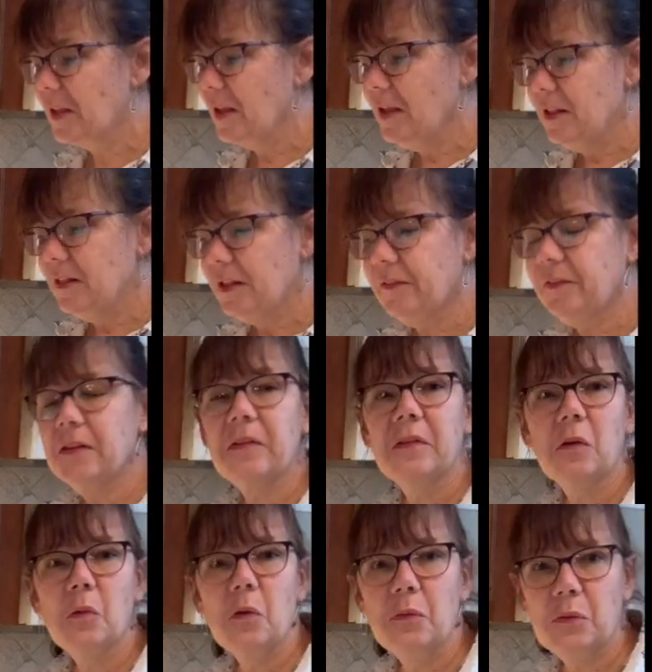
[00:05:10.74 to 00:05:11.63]
Let's just
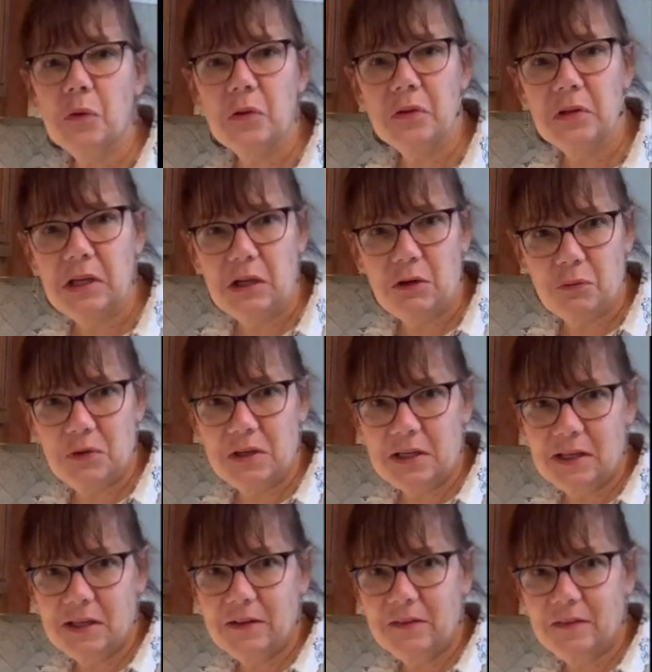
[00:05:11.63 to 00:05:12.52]
go over all the
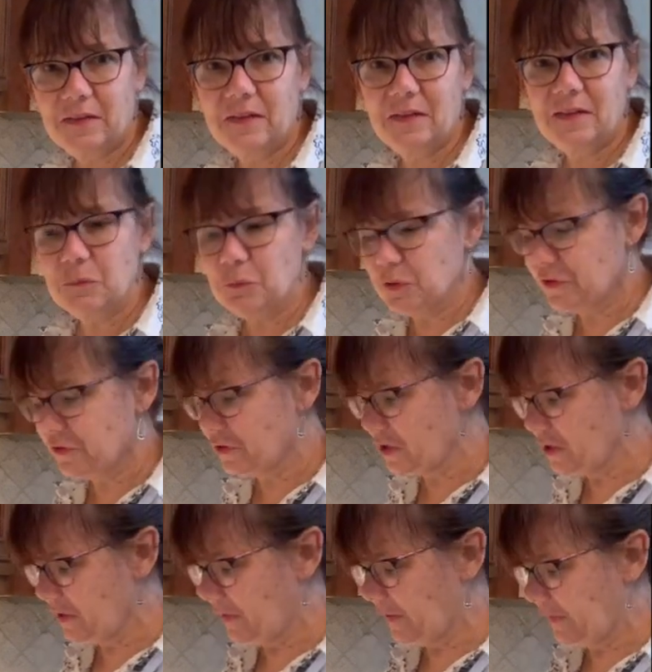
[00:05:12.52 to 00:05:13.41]
ingredients, which
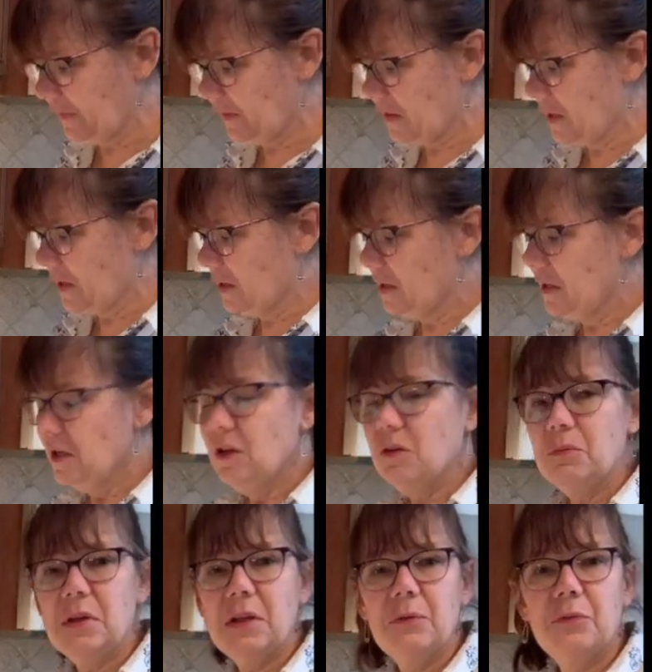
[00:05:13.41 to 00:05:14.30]
is
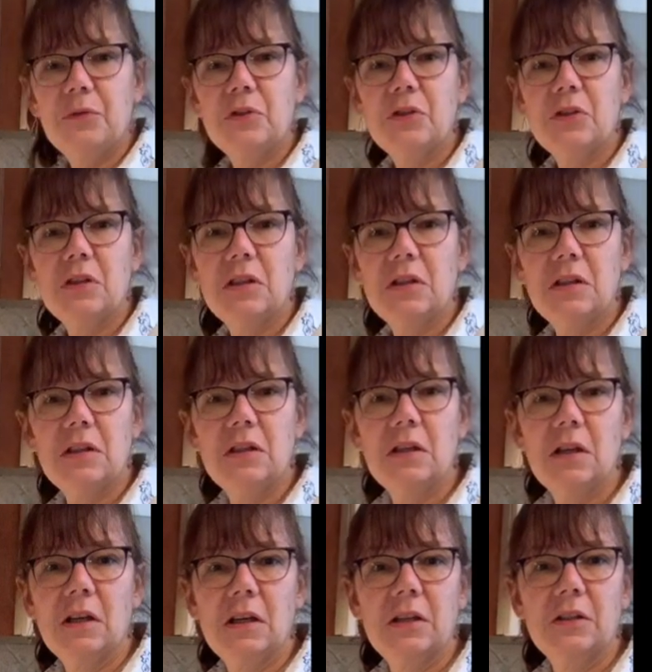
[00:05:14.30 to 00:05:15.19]
we
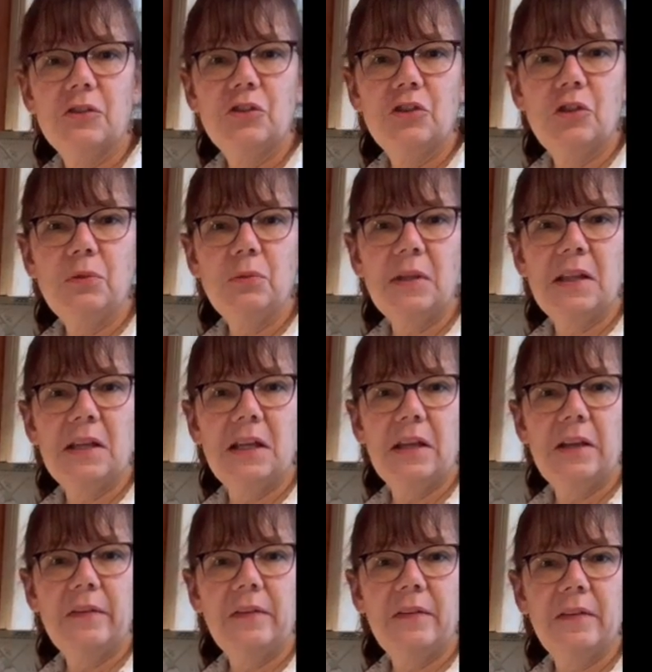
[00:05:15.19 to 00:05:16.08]
have 2 of
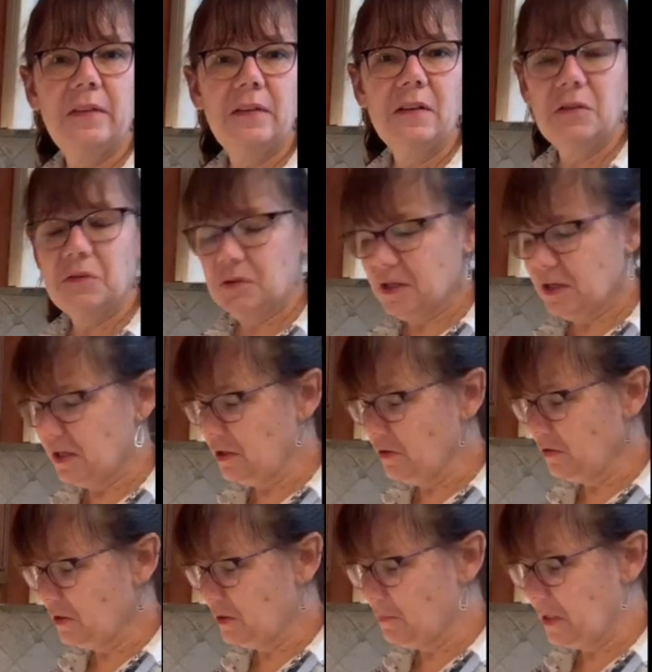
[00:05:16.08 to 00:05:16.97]
these. Okay,
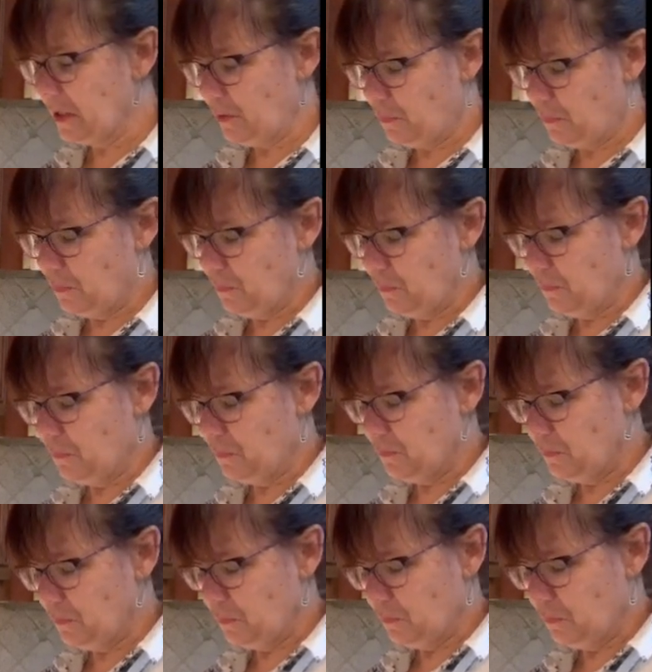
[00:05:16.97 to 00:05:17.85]
you're gonna make
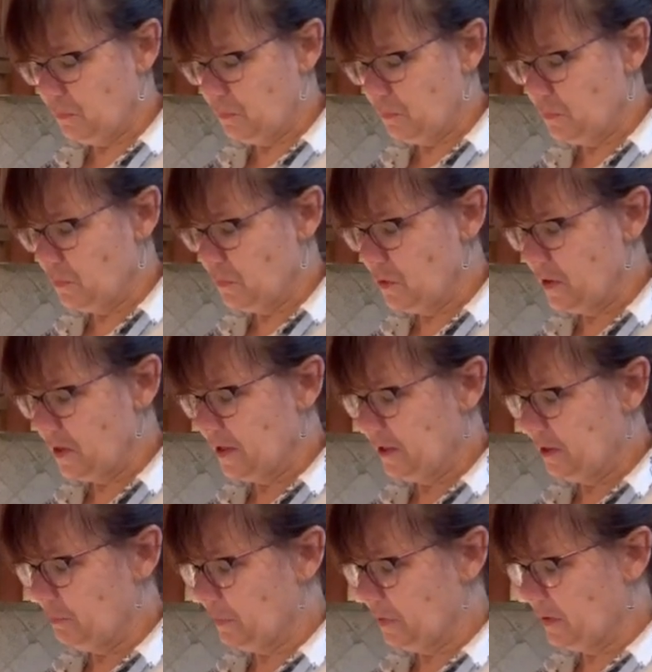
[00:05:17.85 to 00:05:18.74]

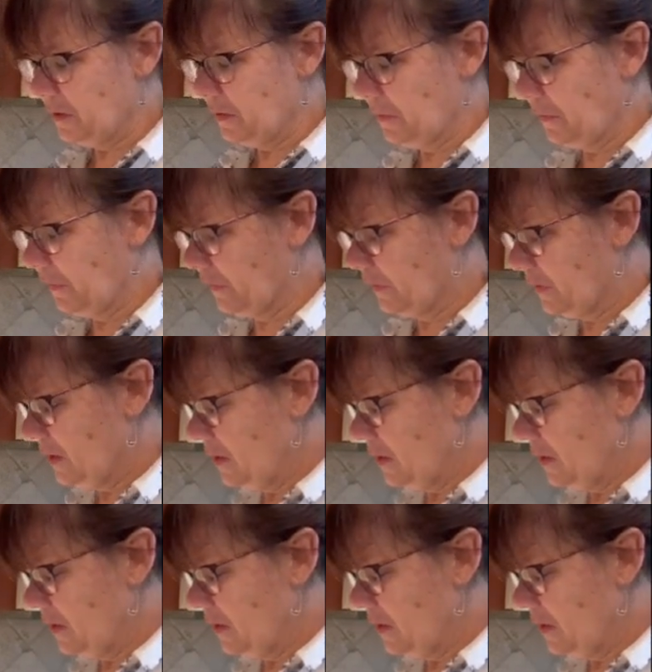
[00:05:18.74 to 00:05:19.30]
1, but there's,